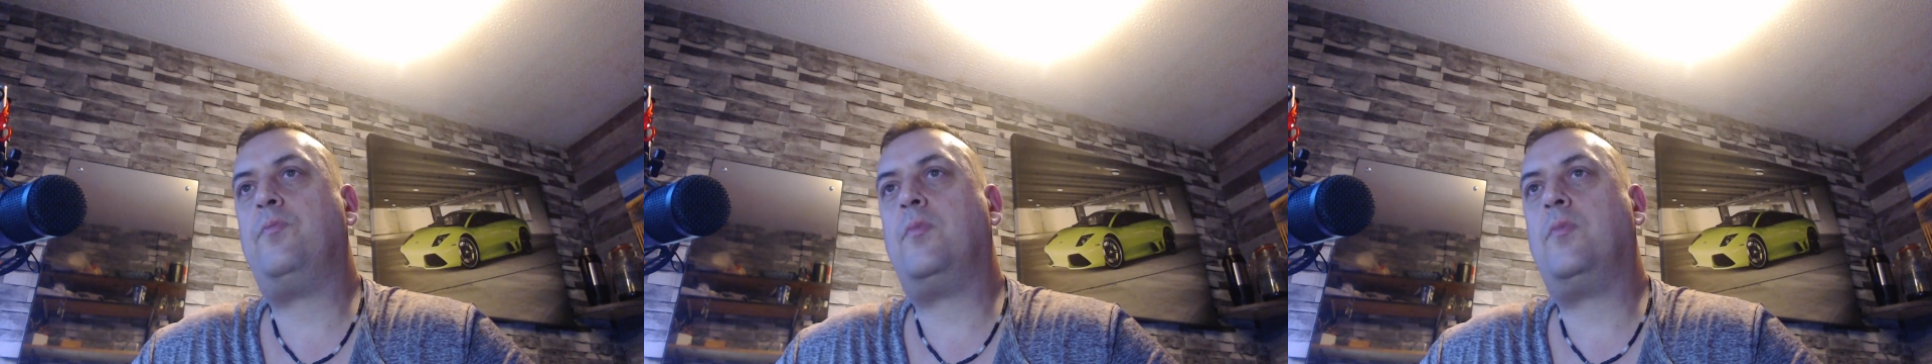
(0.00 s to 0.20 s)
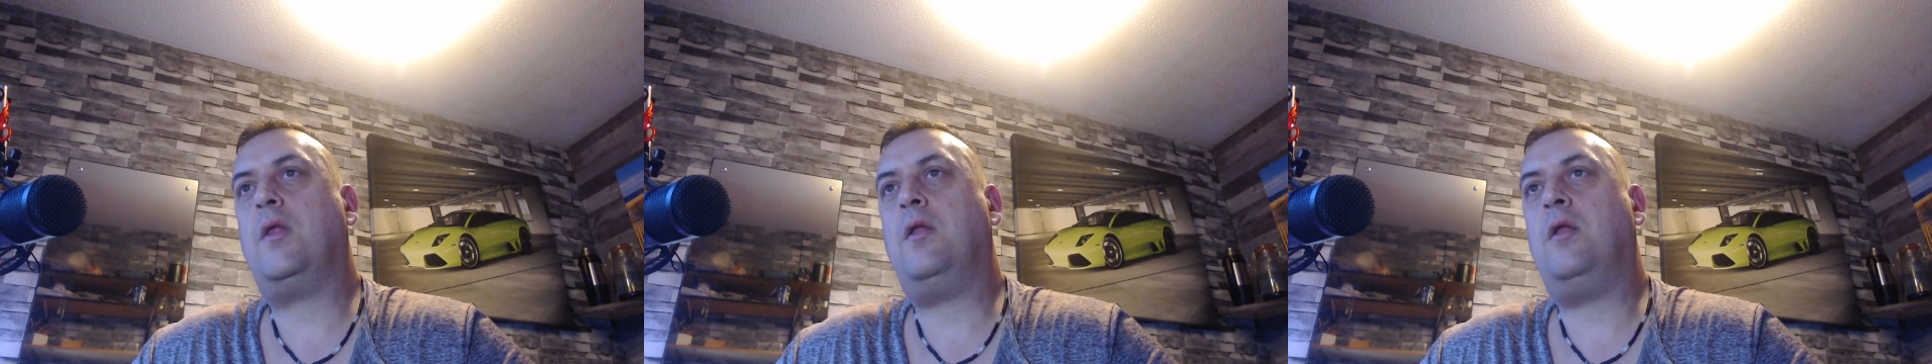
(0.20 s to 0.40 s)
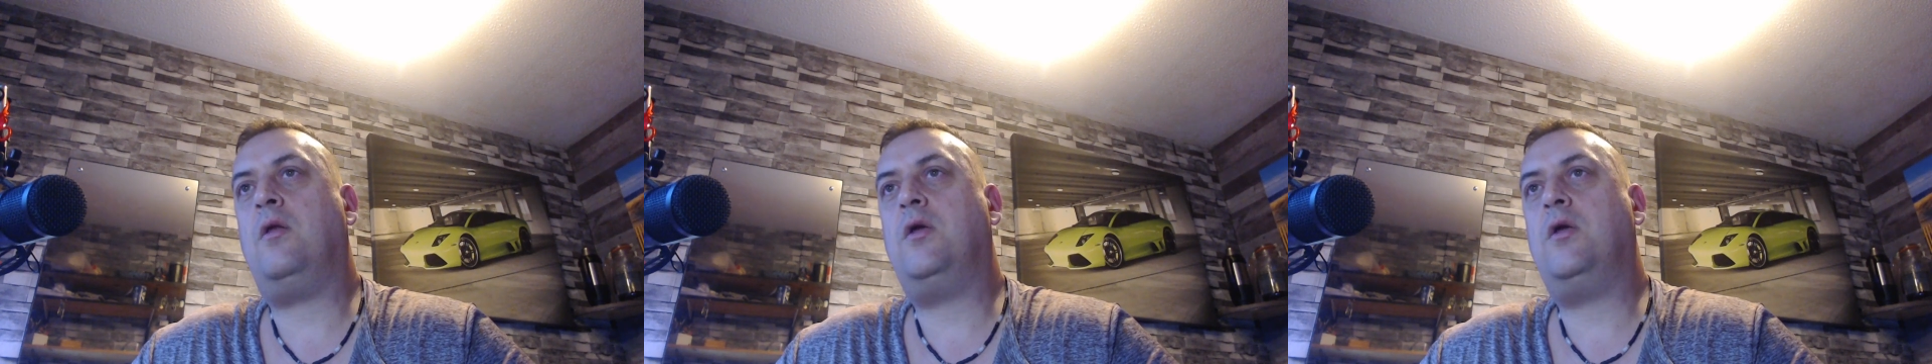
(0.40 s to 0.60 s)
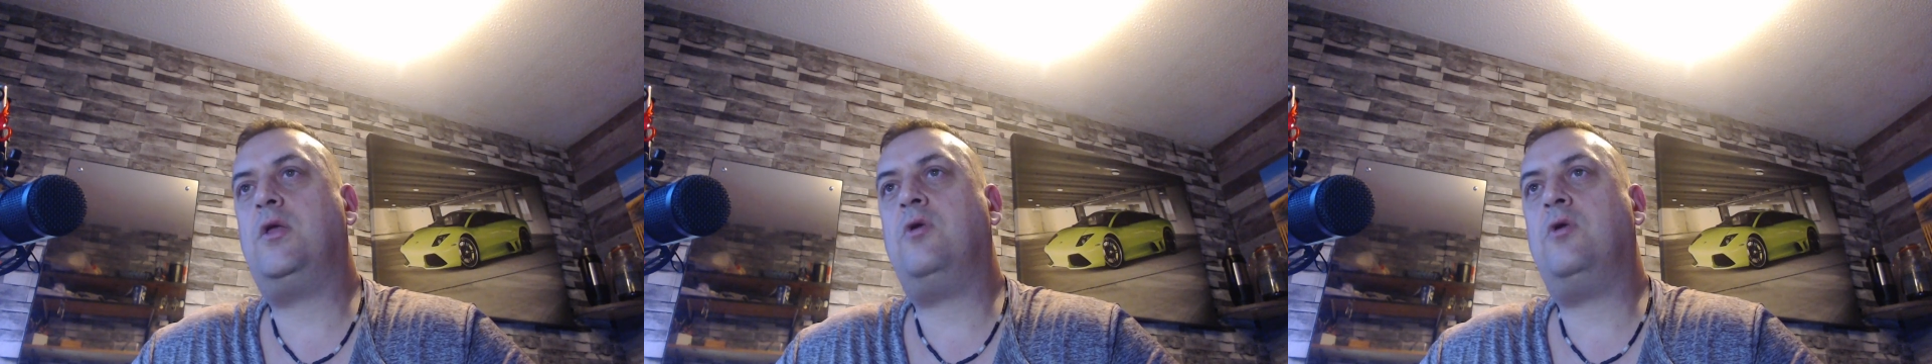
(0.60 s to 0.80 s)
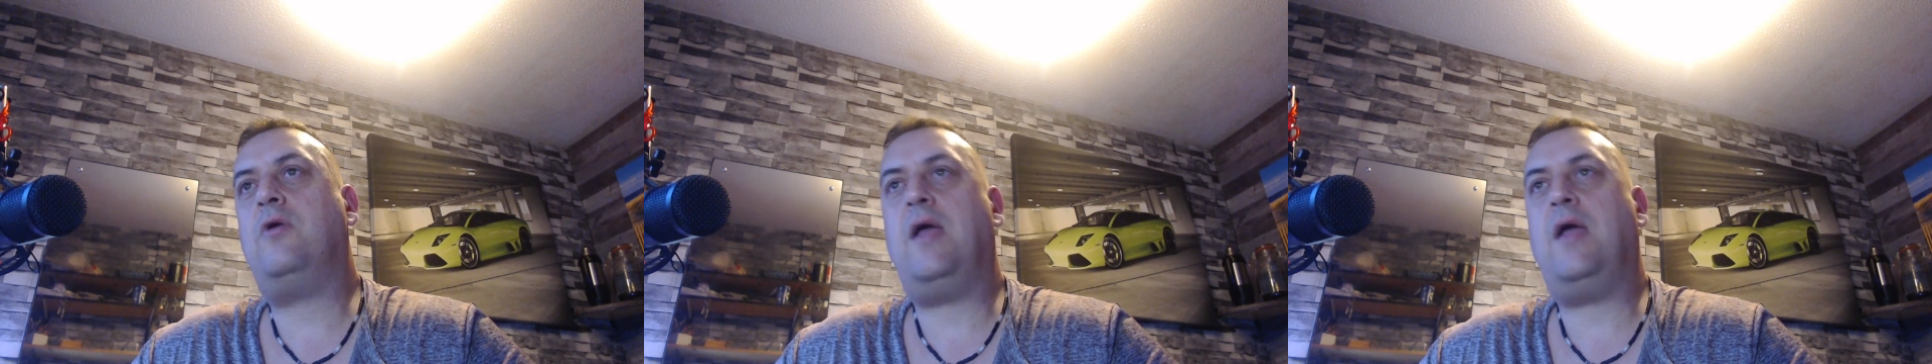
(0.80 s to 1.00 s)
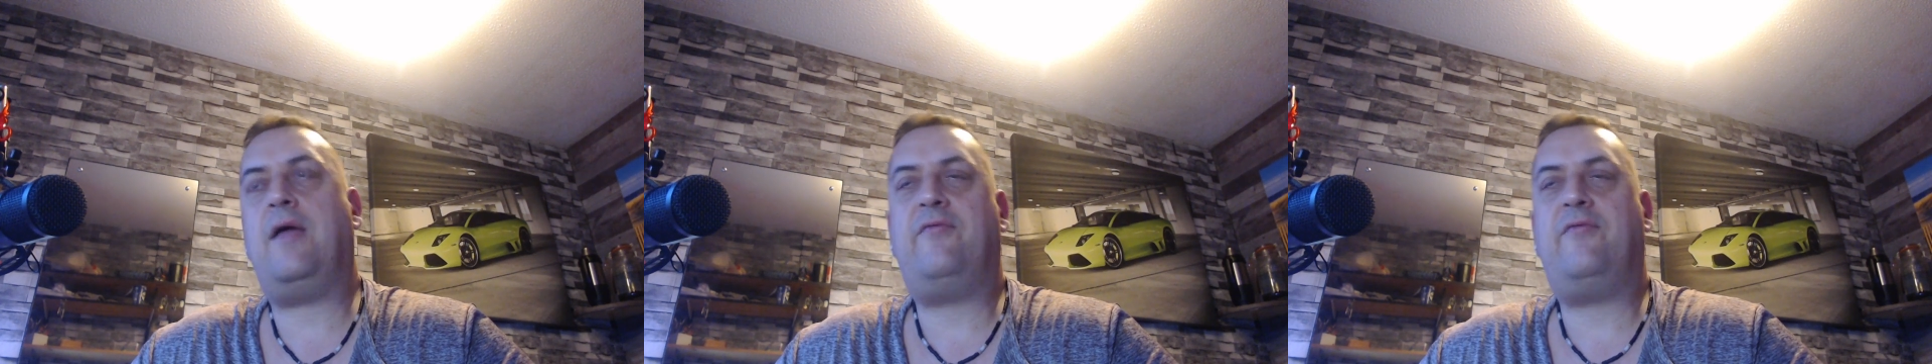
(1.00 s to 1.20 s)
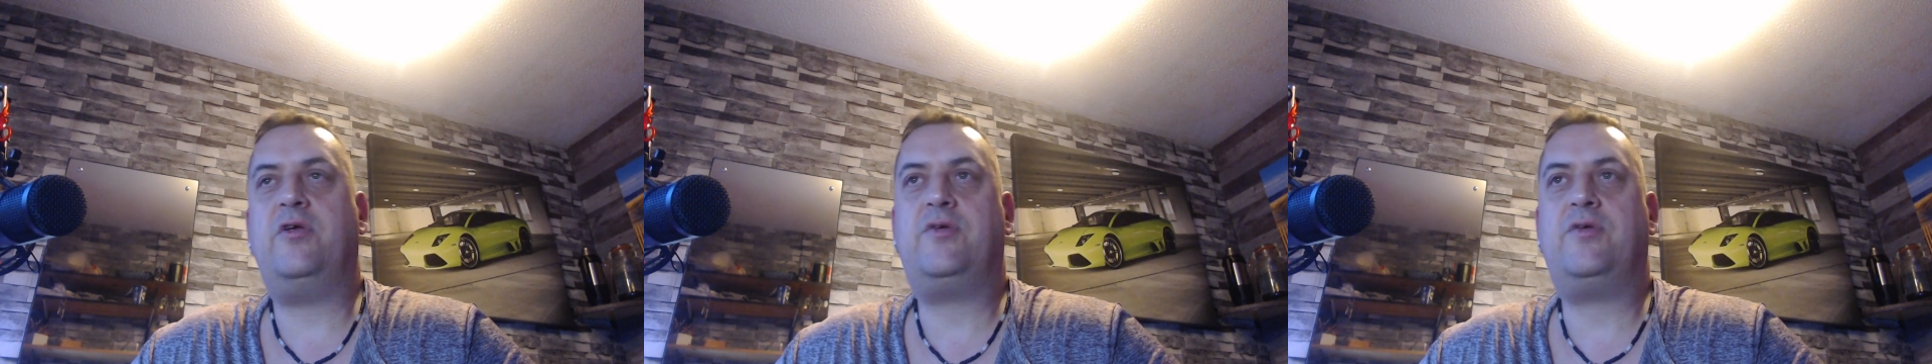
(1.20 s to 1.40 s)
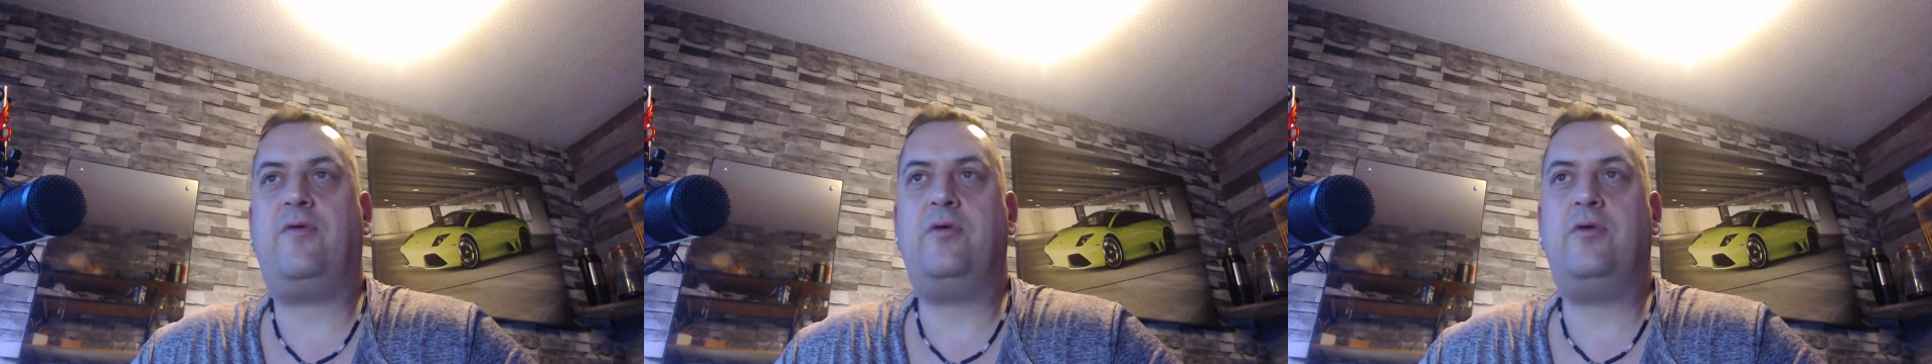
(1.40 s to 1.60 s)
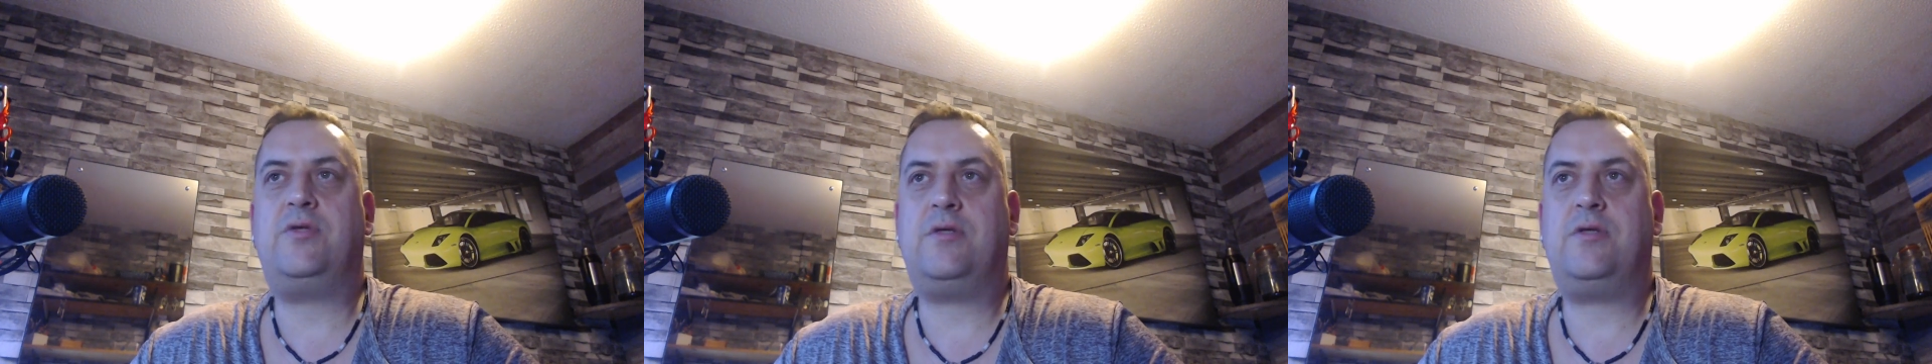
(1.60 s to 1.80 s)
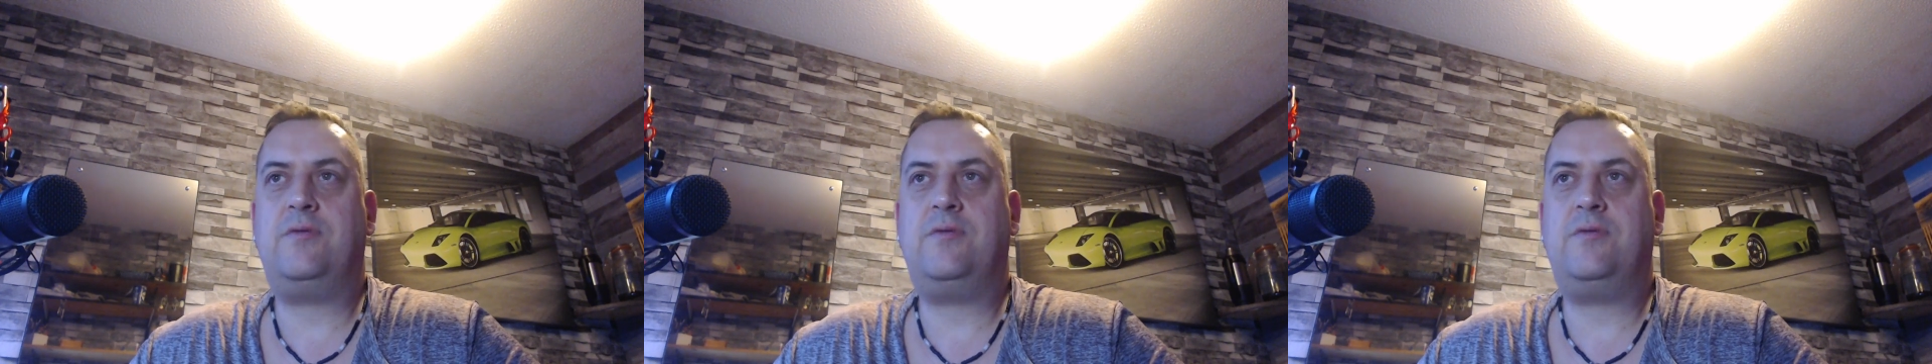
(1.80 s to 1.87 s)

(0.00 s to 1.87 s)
like your average floater.